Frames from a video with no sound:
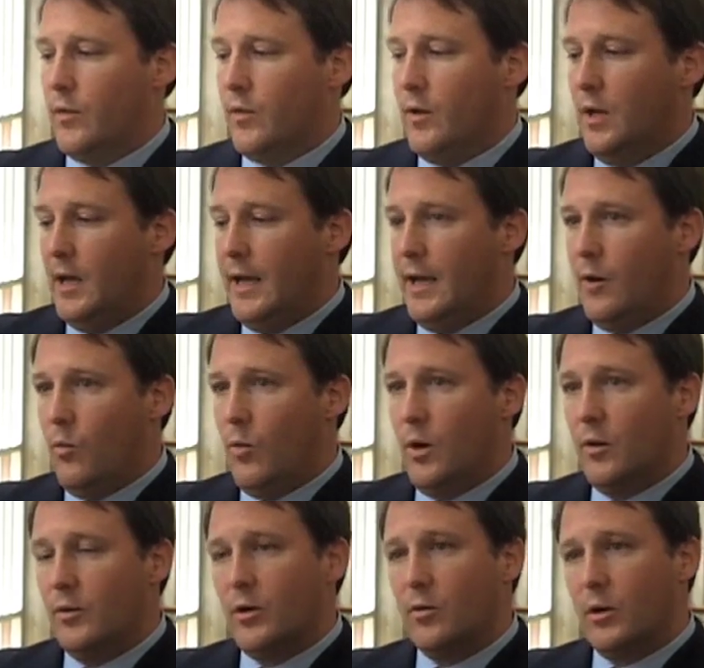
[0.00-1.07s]
with how
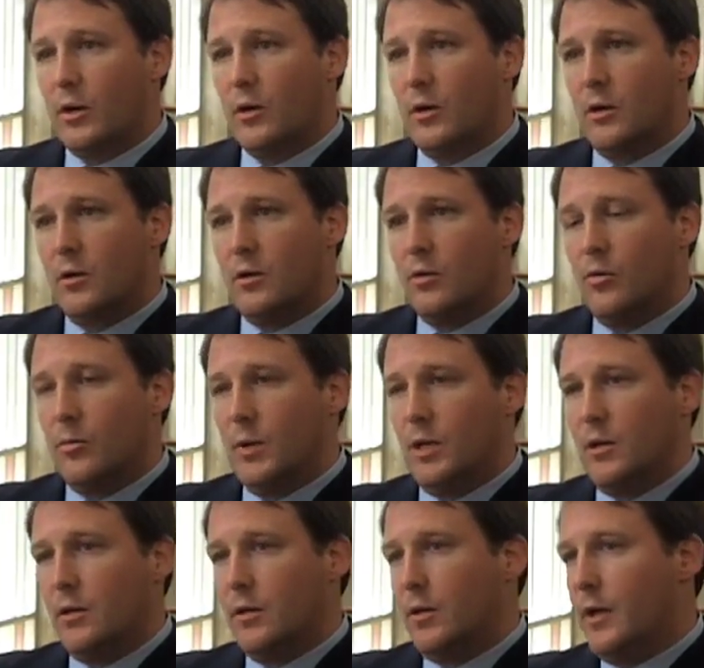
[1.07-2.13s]
well the organ can do
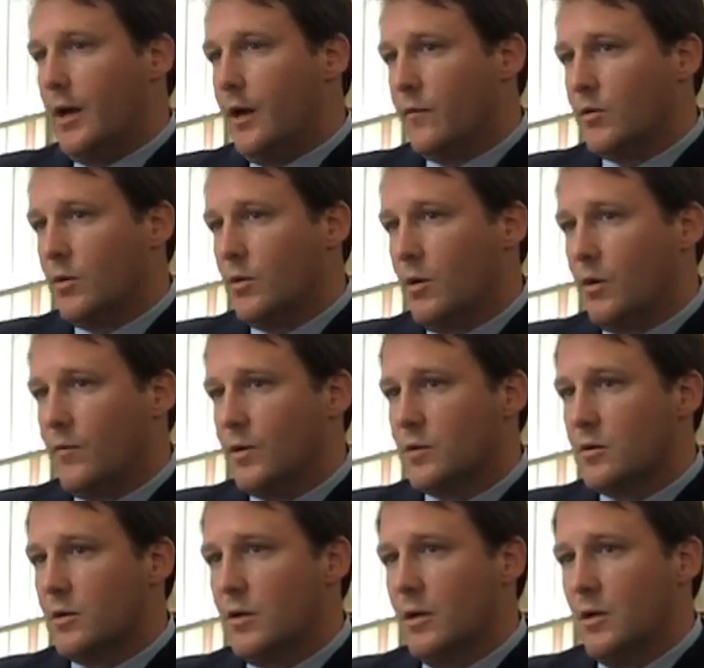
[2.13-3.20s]
immediately after
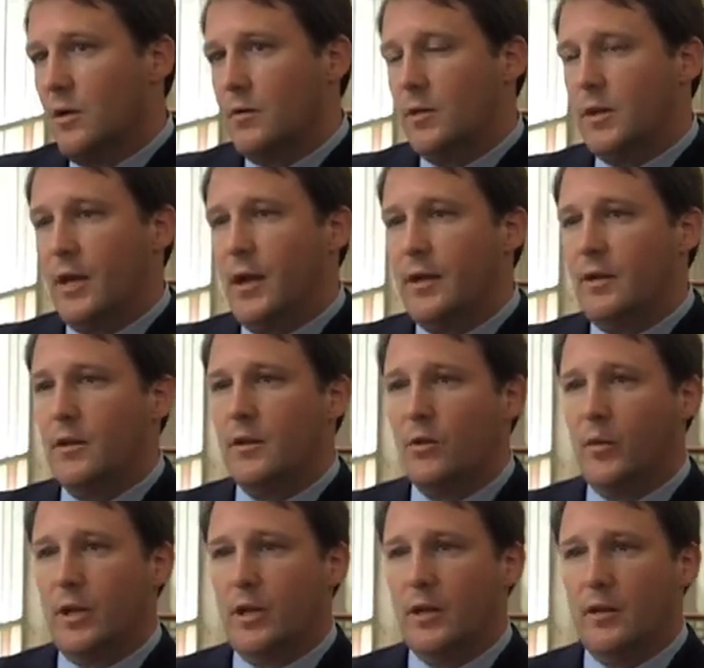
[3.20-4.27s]
harvest. The idea
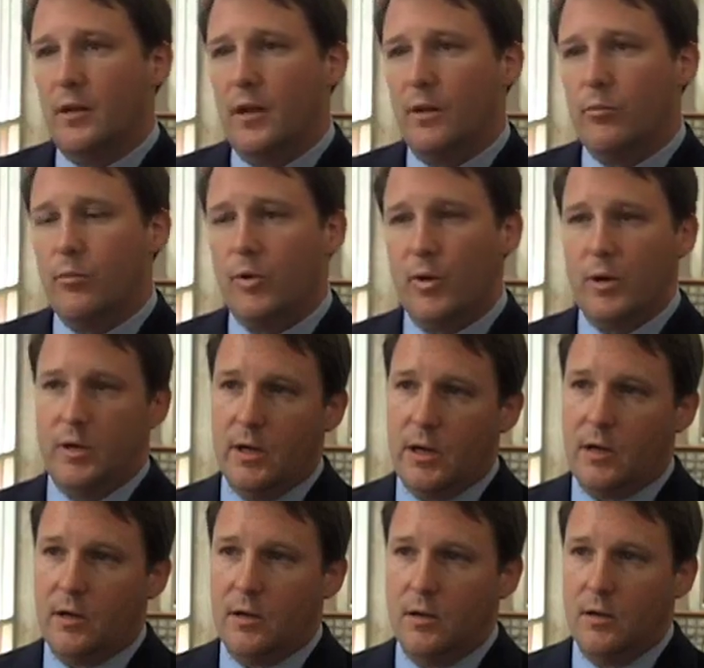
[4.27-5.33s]
that we can then
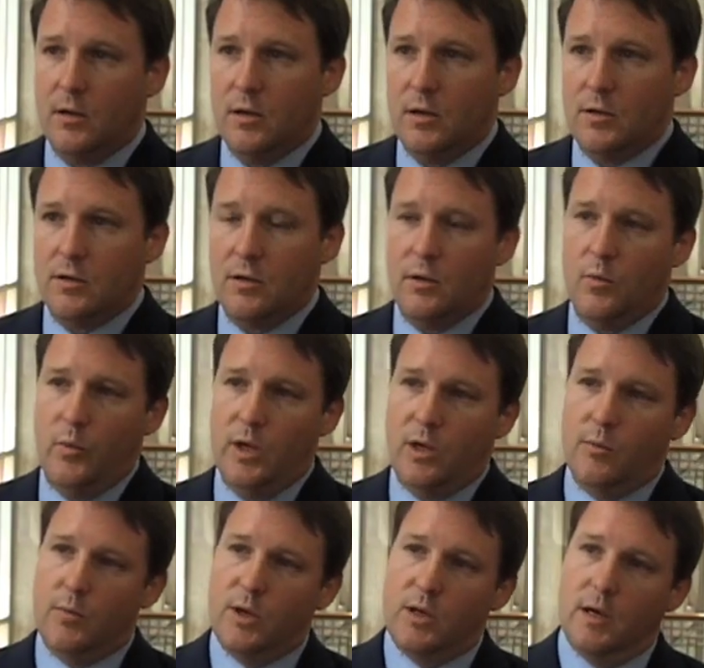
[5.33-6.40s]
predict so that we
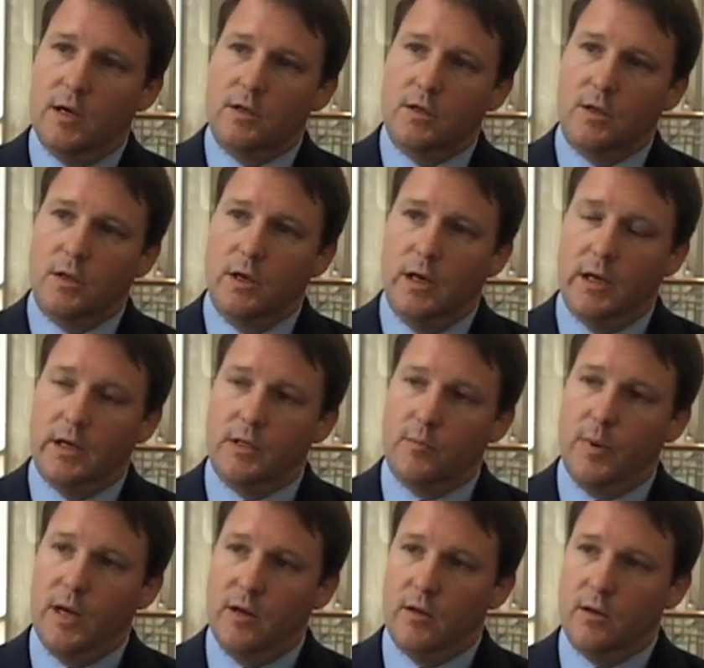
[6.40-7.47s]
could potentially
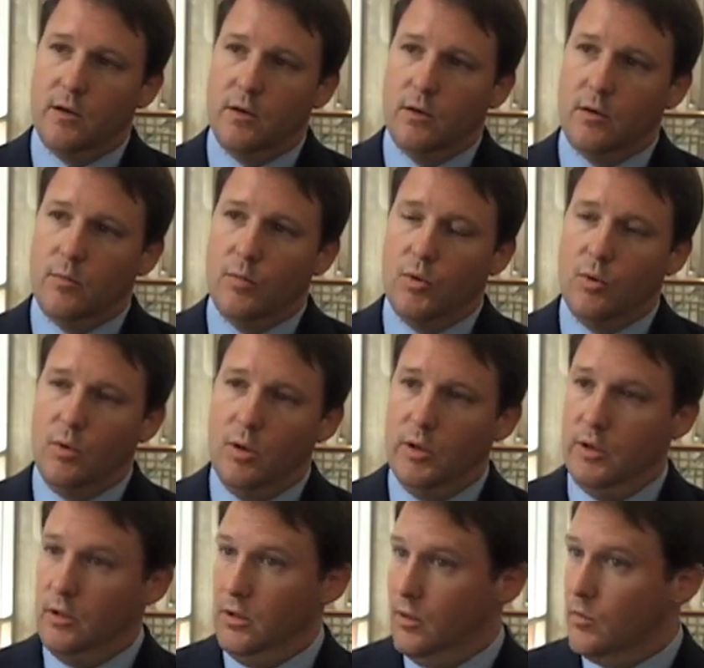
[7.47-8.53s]
expand the donor pool
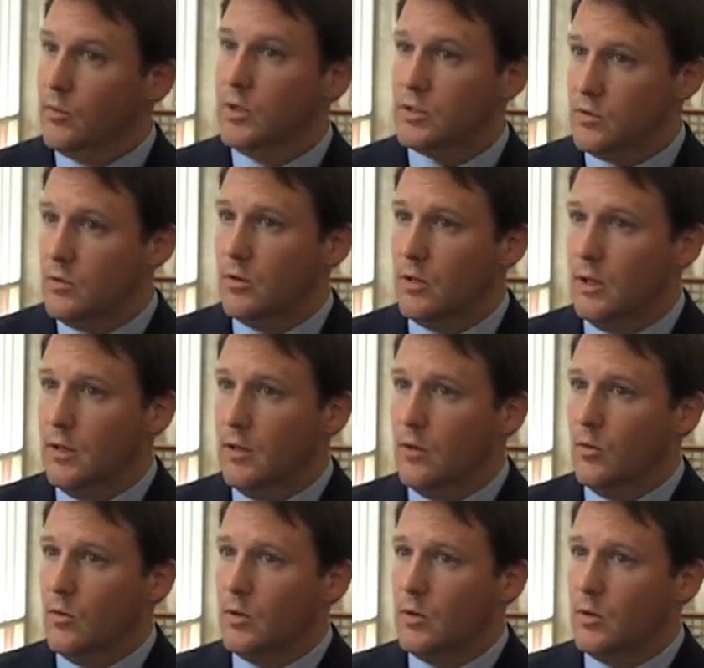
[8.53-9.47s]
in the low risk uh,